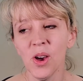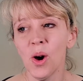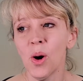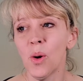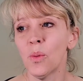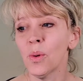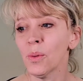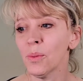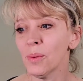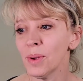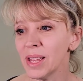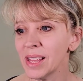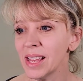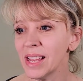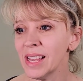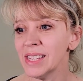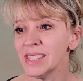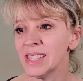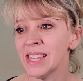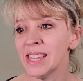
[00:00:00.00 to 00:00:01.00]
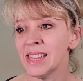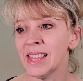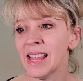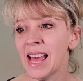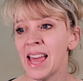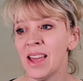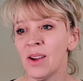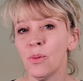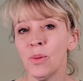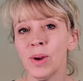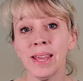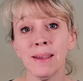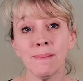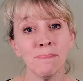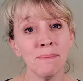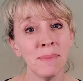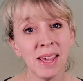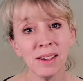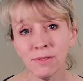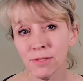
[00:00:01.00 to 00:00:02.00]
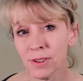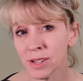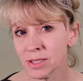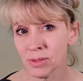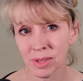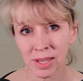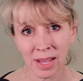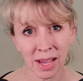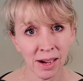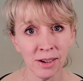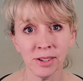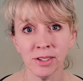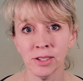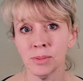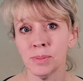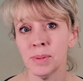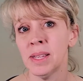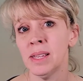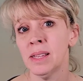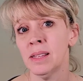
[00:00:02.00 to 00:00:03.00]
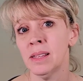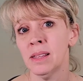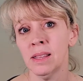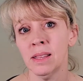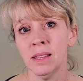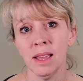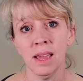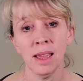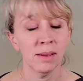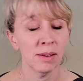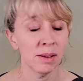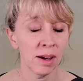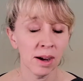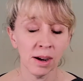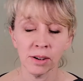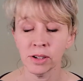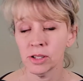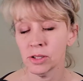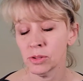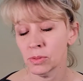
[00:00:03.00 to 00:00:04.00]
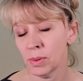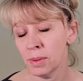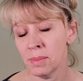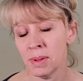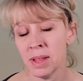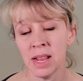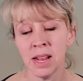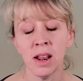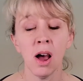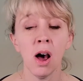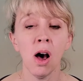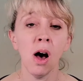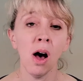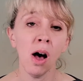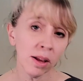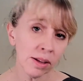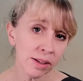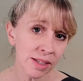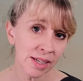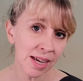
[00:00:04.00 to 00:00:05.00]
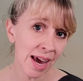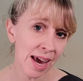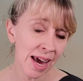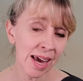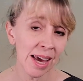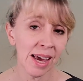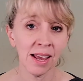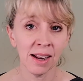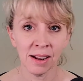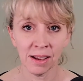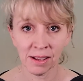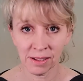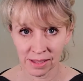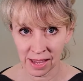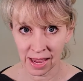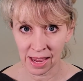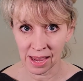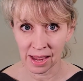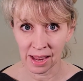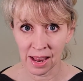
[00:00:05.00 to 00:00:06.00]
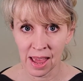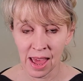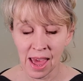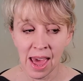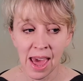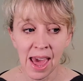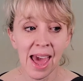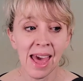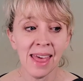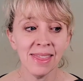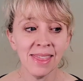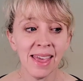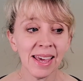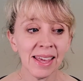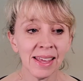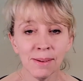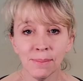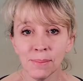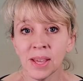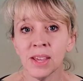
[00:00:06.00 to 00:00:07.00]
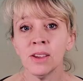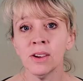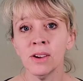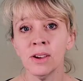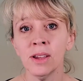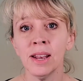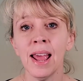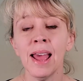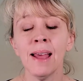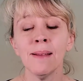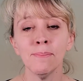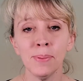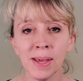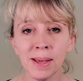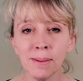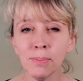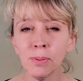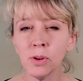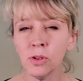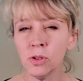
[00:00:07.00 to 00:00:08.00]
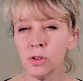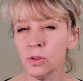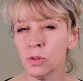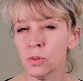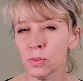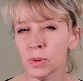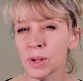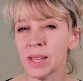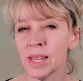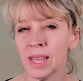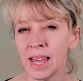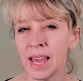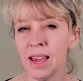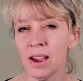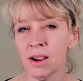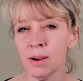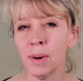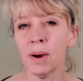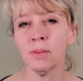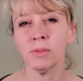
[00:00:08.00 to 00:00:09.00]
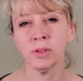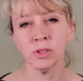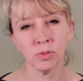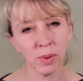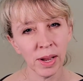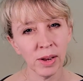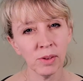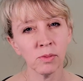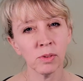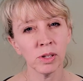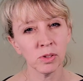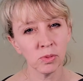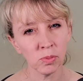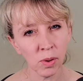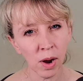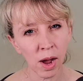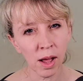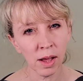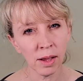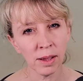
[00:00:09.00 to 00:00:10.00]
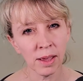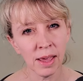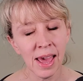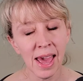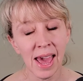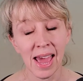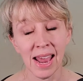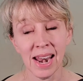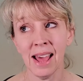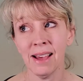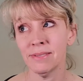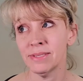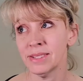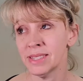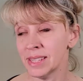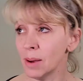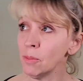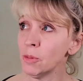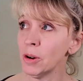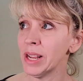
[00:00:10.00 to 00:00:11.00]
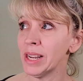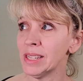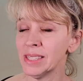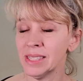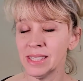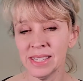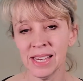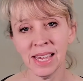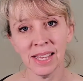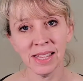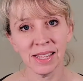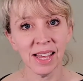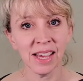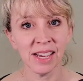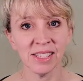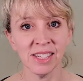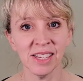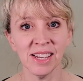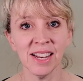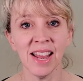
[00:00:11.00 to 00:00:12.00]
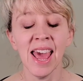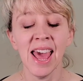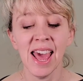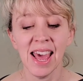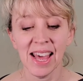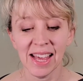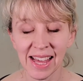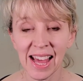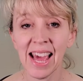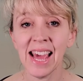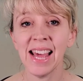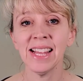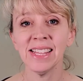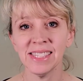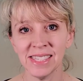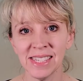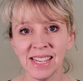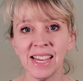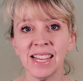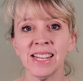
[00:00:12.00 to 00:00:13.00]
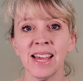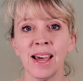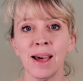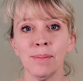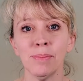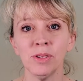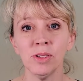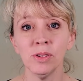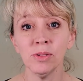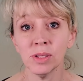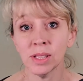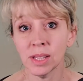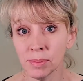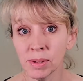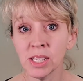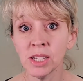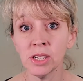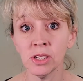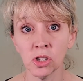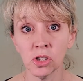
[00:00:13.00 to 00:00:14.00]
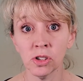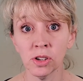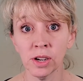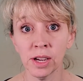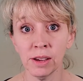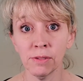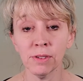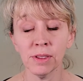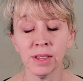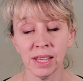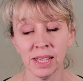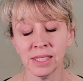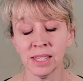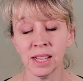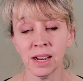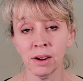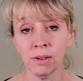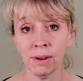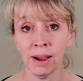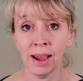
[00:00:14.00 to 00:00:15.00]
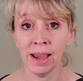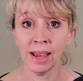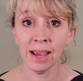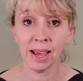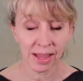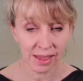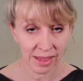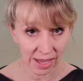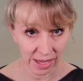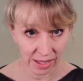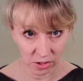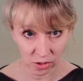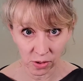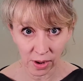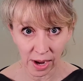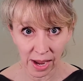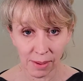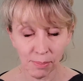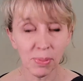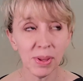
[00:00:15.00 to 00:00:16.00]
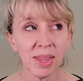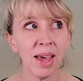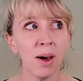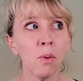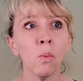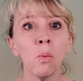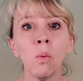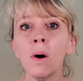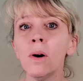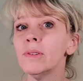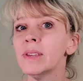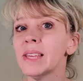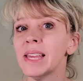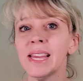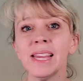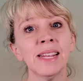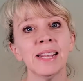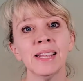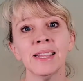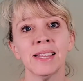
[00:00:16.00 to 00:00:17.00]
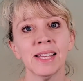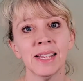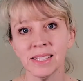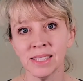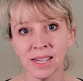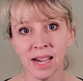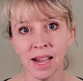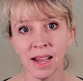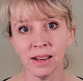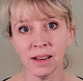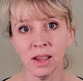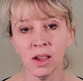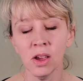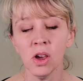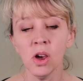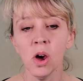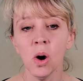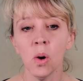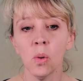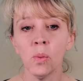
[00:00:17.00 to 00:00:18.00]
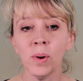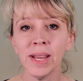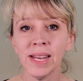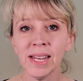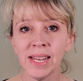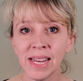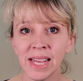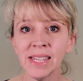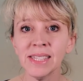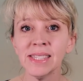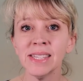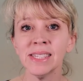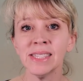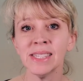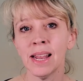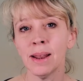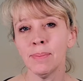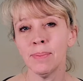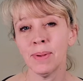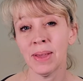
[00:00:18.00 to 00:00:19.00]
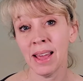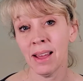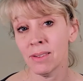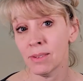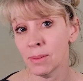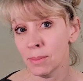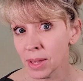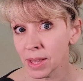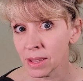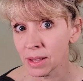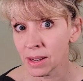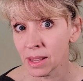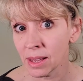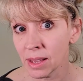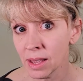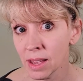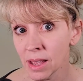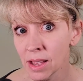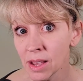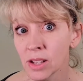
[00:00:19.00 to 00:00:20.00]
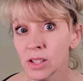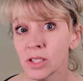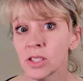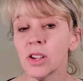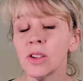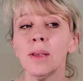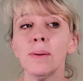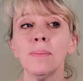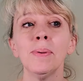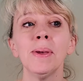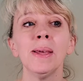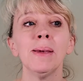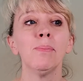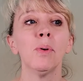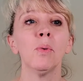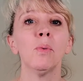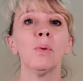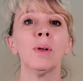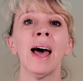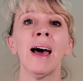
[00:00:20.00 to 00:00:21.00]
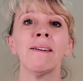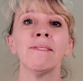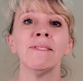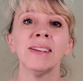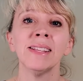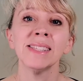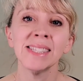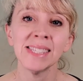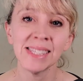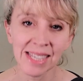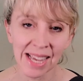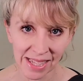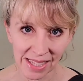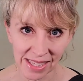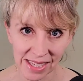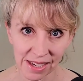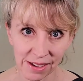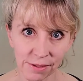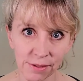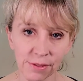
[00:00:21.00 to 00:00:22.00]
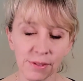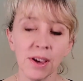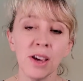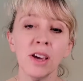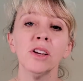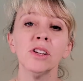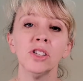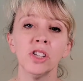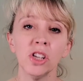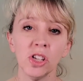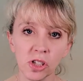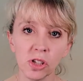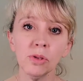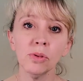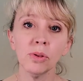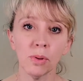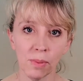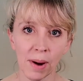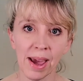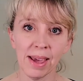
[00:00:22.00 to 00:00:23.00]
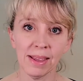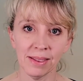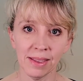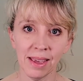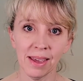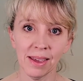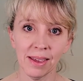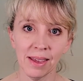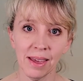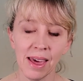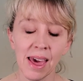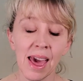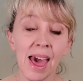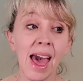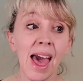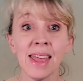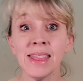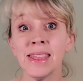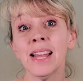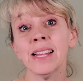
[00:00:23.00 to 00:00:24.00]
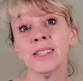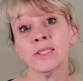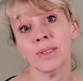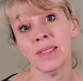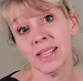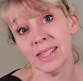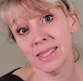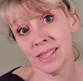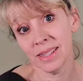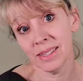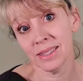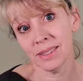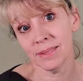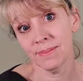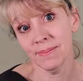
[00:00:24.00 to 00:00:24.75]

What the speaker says: We're realizing that we can make friends with congressmen and congresswomen all day and all night, and that can be good. And people who really care about what's right and what's wrong and have some way to stay elected can stand up to a limited degree for things that are right, and that's great, but that won't get anything done. We need to set up accountability so that people will have incentive to do the right thing, and that's what this is.